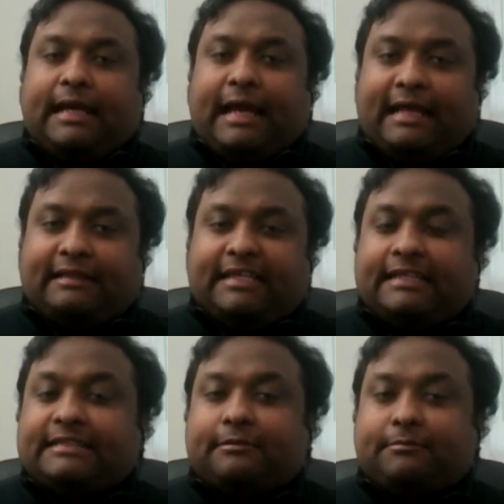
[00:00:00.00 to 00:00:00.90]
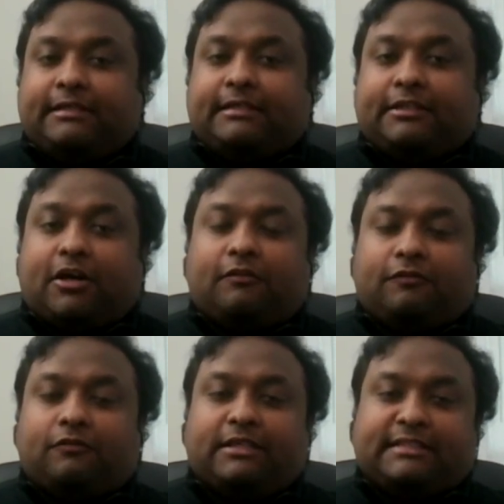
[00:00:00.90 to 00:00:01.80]
and the estimated
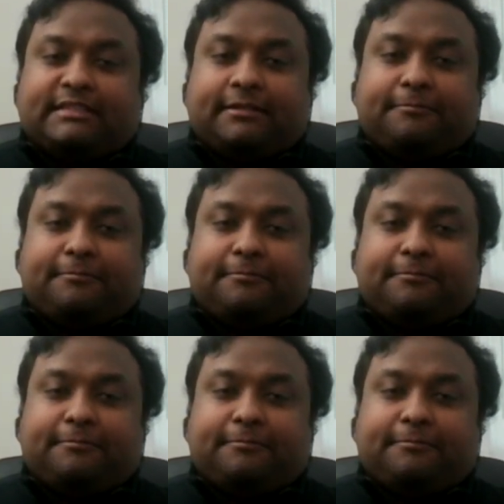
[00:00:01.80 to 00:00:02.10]
confluency.